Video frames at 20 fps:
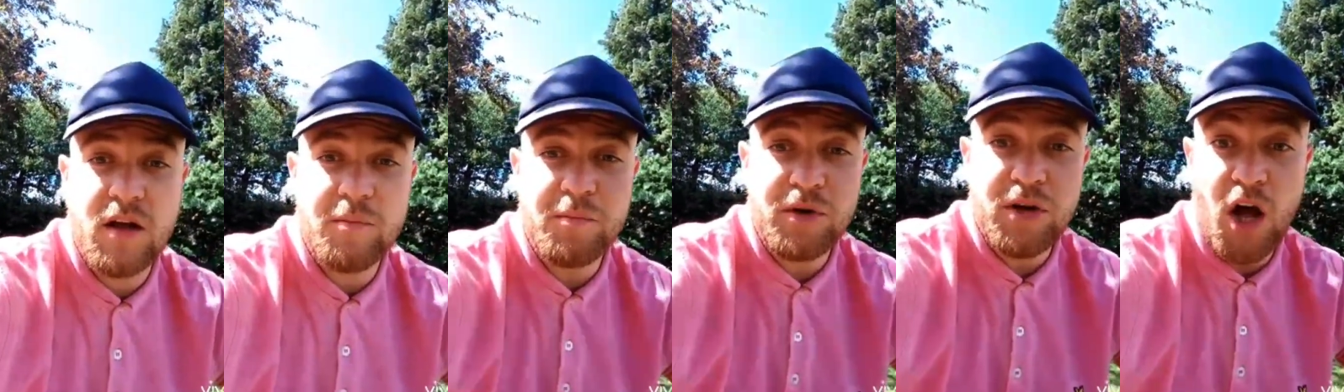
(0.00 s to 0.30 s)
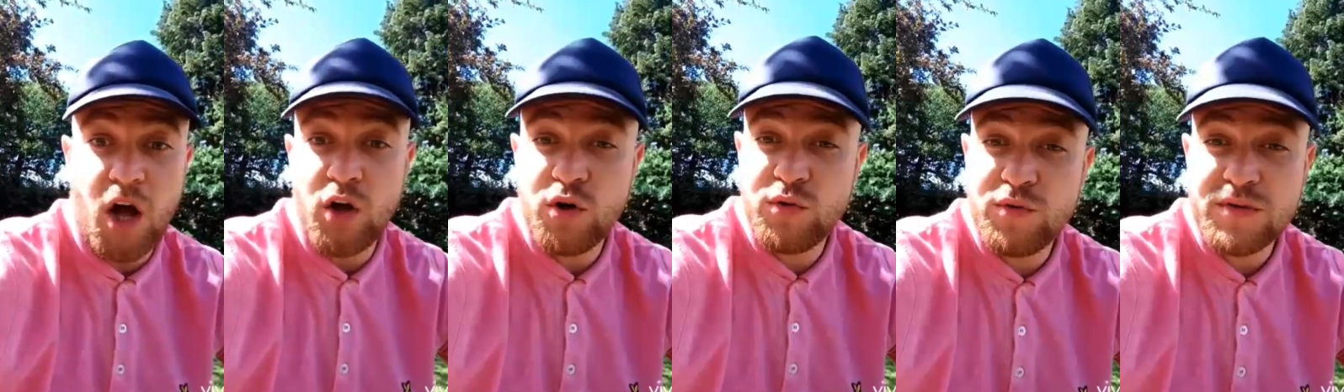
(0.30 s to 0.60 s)

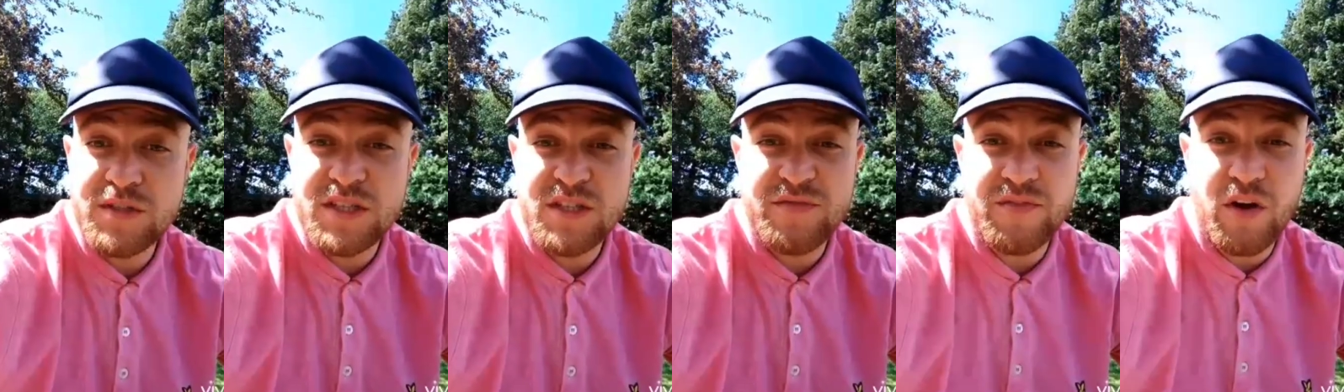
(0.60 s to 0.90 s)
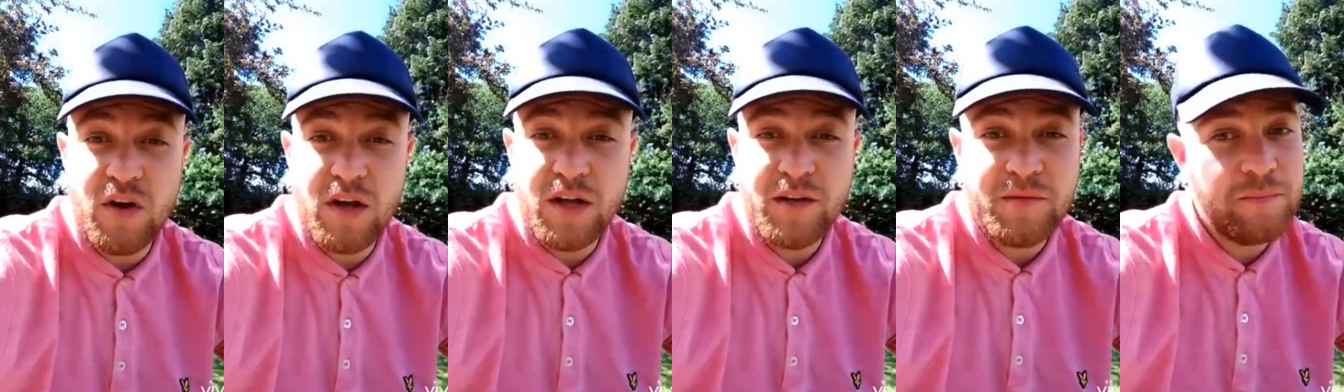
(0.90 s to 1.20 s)
Cones is
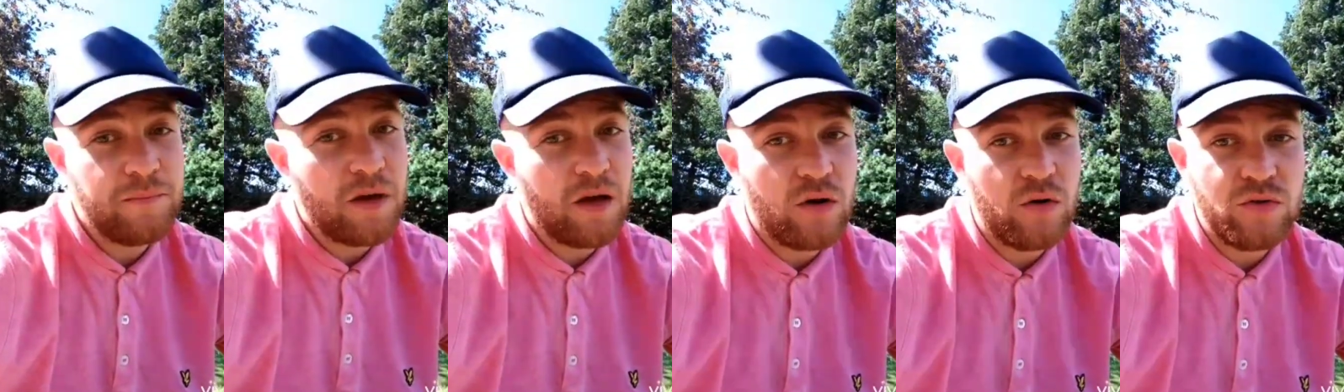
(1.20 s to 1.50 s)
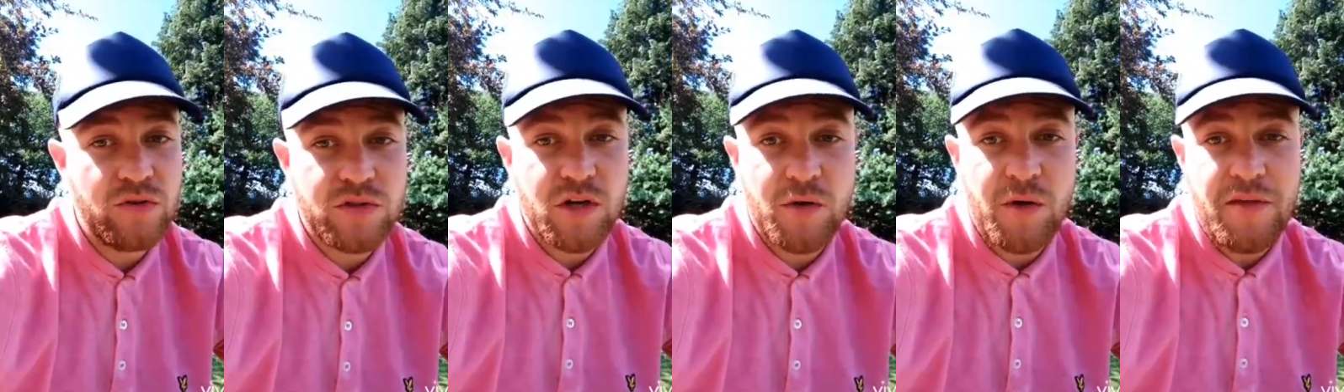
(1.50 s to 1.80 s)
fine, but
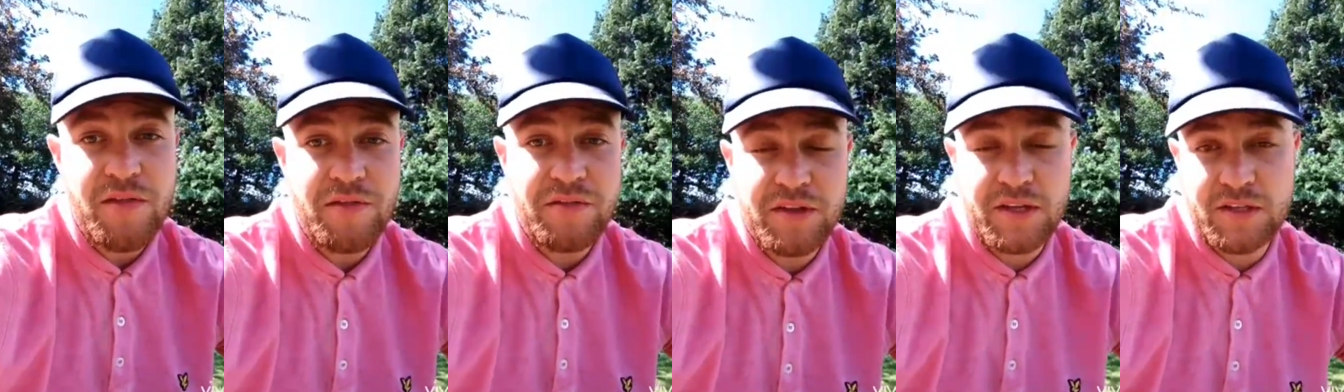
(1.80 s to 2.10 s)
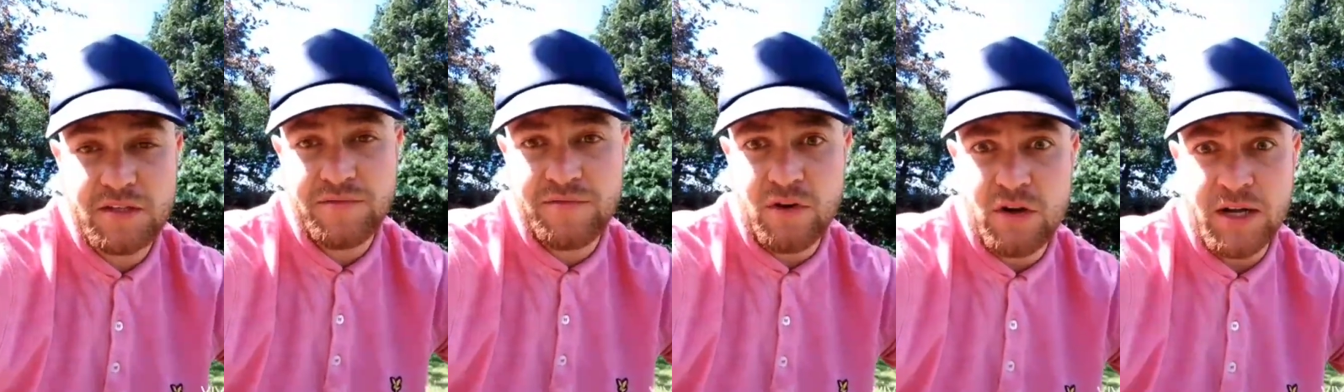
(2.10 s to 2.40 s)
also other things are
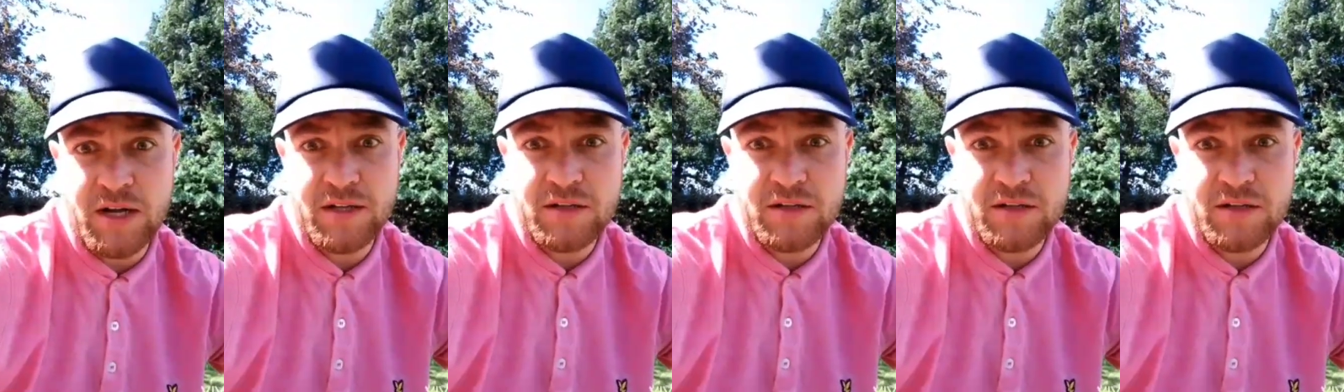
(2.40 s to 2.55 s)
fine.